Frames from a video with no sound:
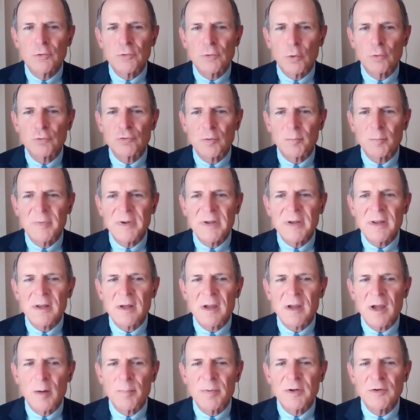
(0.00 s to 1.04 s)
Social
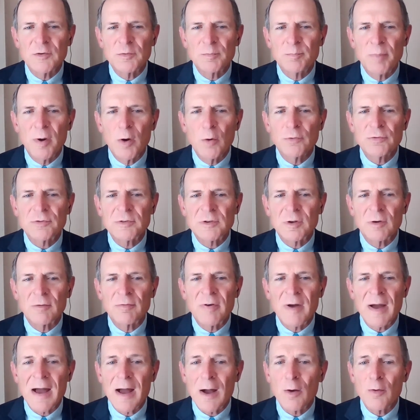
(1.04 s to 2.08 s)
media companies boast
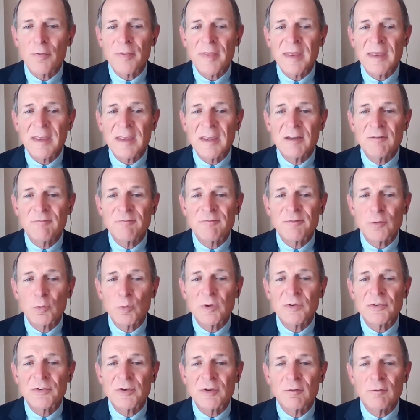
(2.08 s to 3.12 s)
of how they
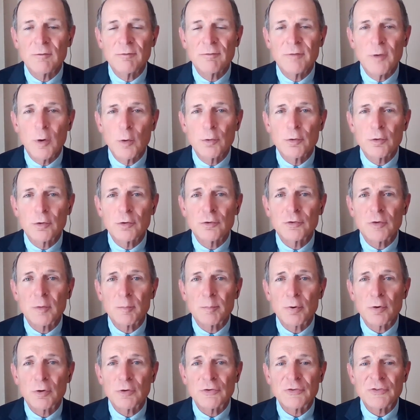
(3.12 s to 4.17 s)
influenced voters'
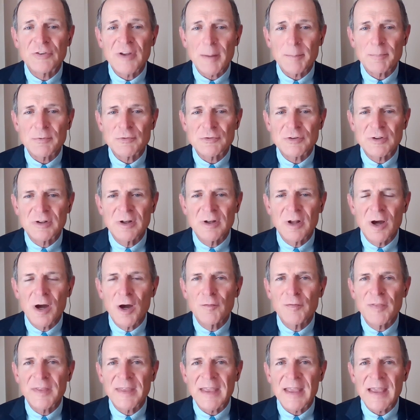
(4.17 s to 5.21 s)
perception
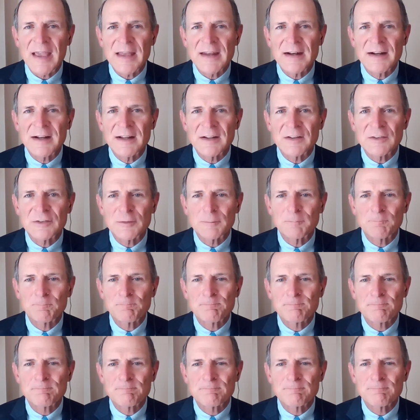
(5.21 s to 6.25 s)
of the candidates.
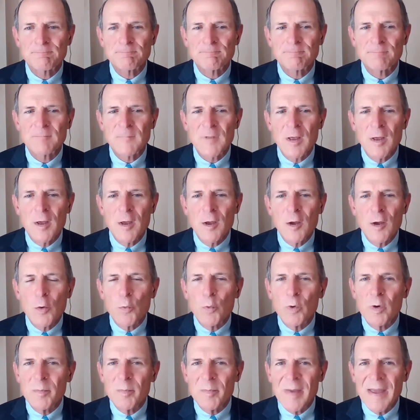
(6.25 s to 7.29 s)

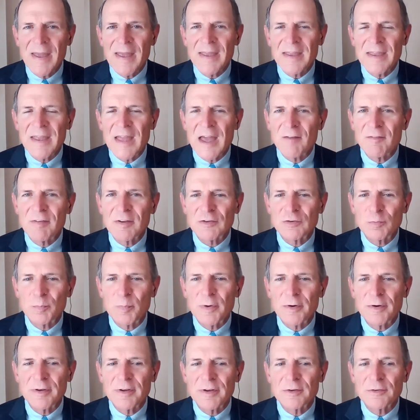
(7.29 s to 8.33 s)
We may have
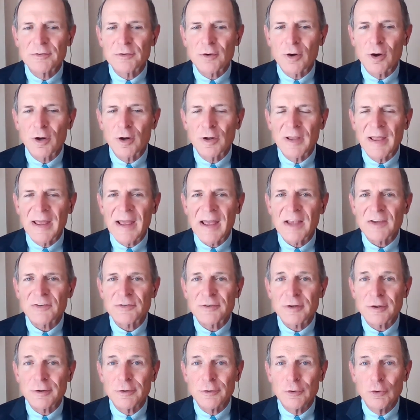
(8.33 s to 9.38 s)
experienced our
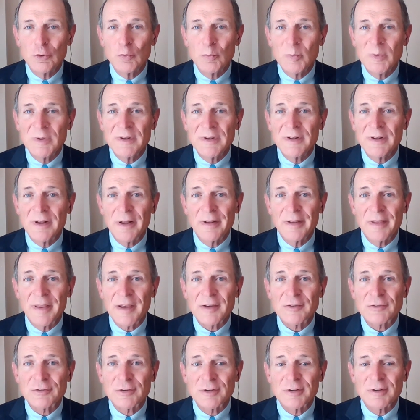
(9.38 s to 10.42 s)
last human
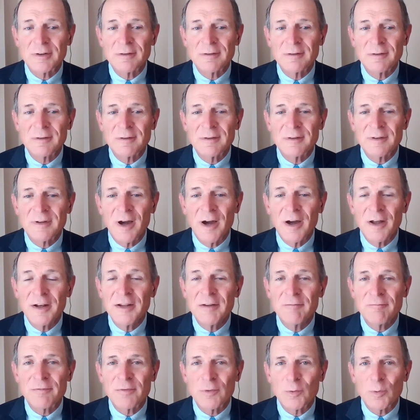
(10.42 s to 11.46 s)
election
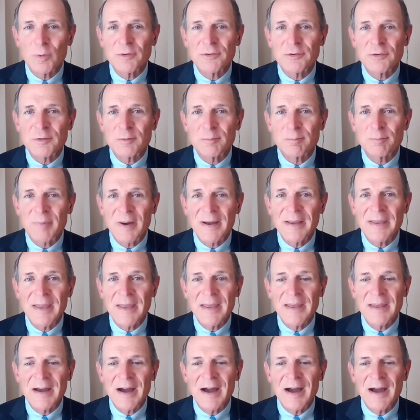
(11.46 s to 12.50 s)
uninfluenced by
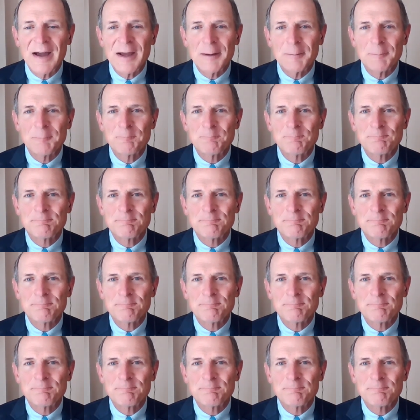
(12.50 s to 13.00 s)
AI.